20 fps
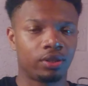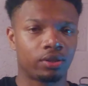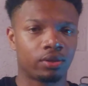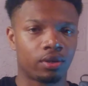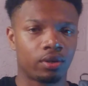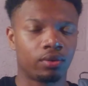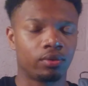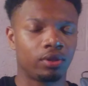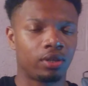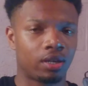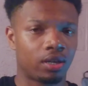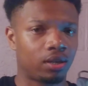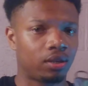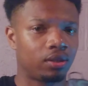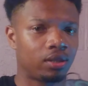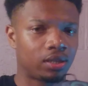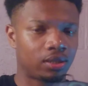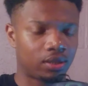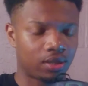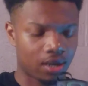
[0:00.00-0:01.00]
so yeah,
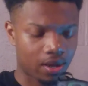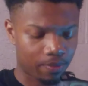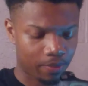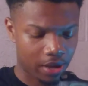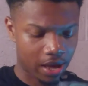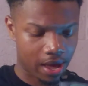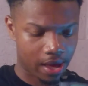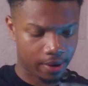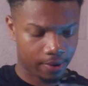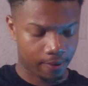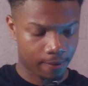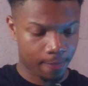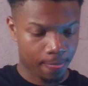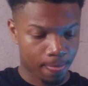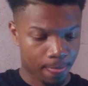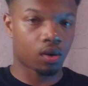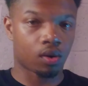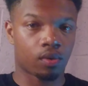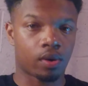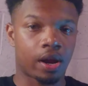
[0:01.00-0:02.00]
that's not bad.
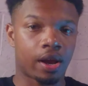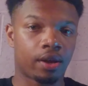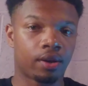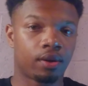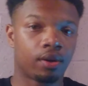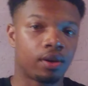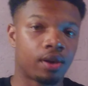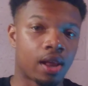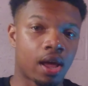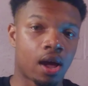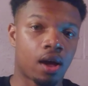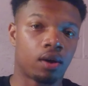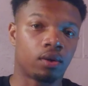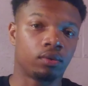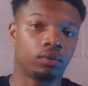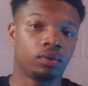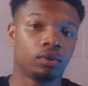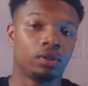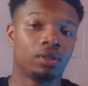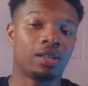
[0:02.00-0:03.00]
Alright,
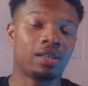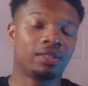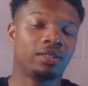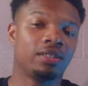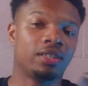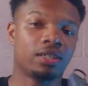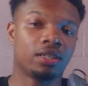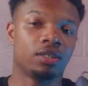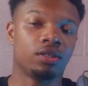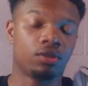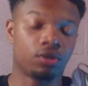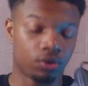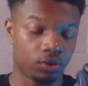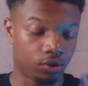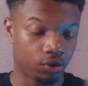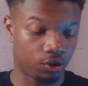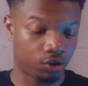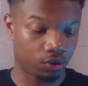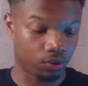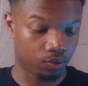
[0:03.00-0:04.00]
now let's get into the
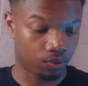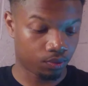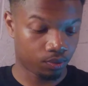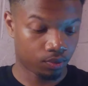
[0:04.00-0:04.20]
shoe.